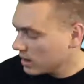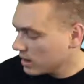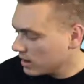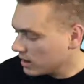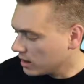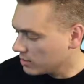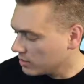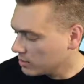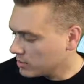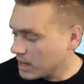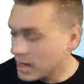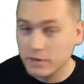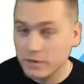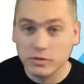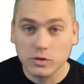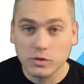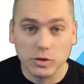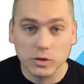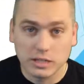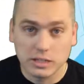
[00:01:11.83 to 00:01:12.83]
And of
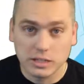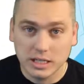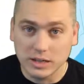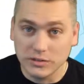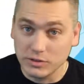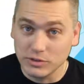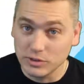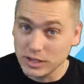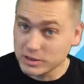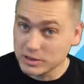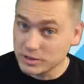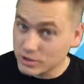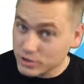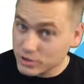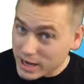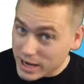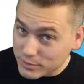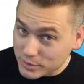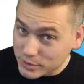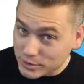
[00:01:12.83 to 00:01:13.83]
course, if you like to
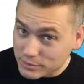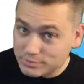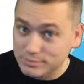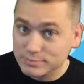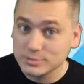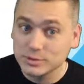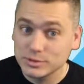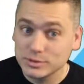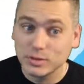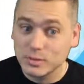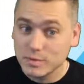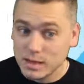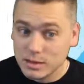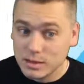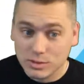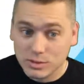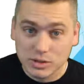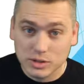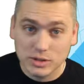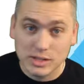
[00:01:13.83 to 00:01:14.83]
travel, you want to be able
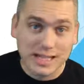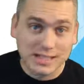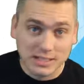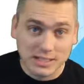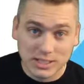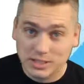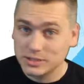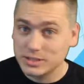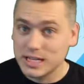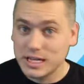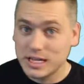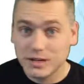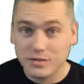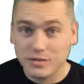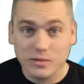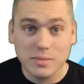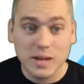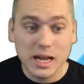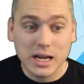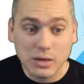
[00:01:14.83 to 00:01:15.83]
to access your data
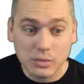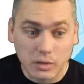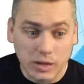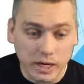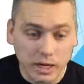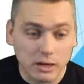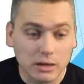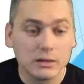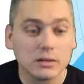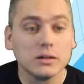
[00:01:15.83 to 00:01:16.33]
from anywhere